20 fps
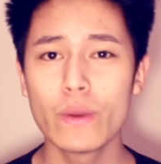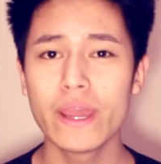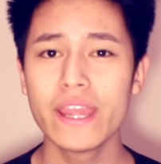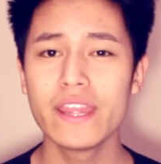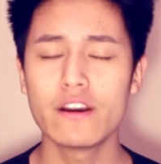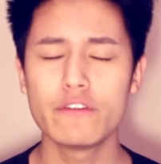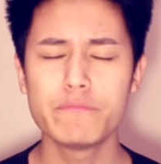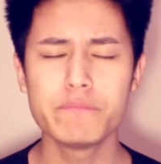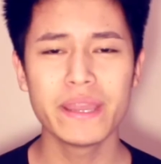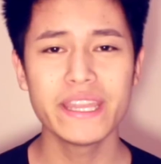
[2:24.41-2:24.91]

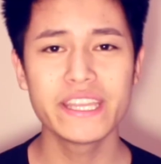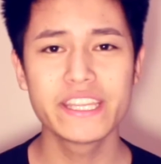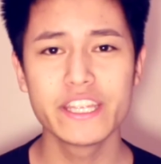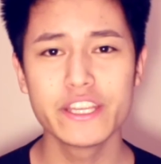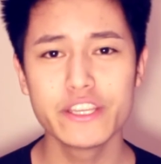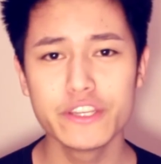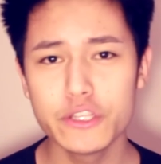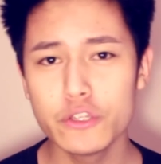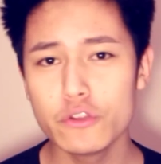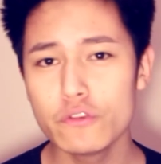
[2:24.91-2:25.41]
way of
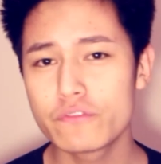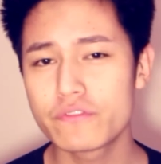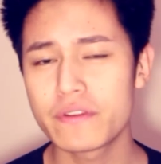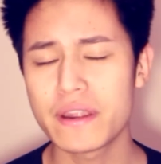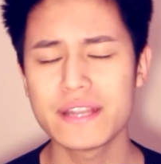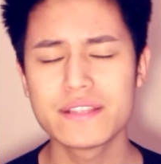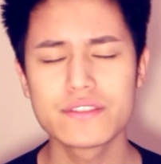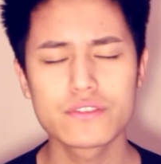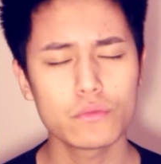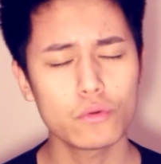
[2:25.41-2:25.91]
making new
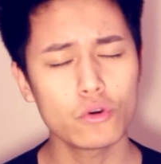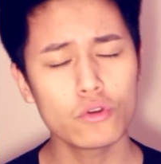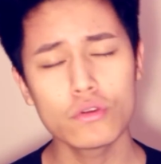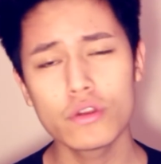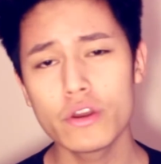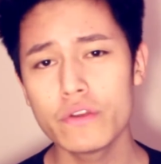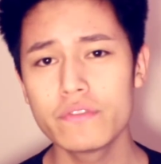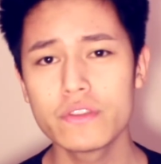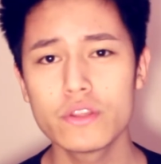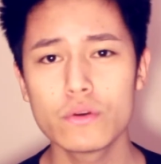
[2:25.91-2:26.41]
friends
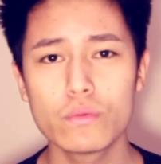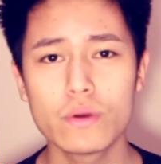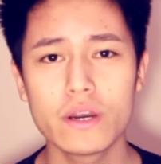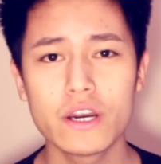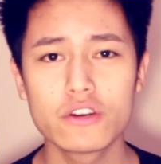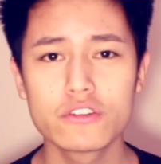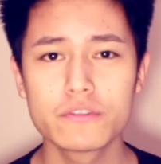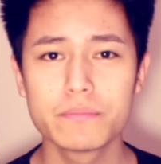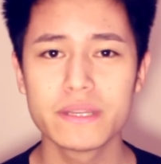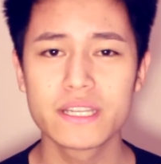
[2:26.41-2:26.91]
all over the
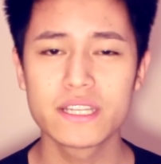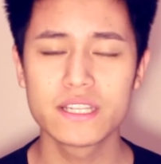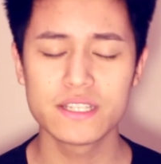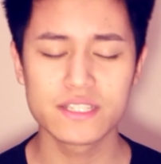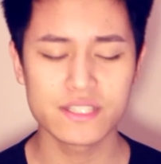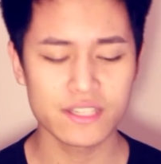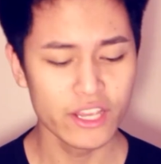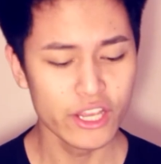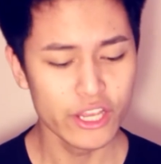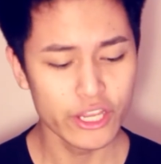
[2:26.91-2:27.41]
world
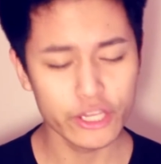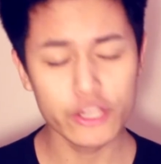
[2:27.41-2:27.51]
because,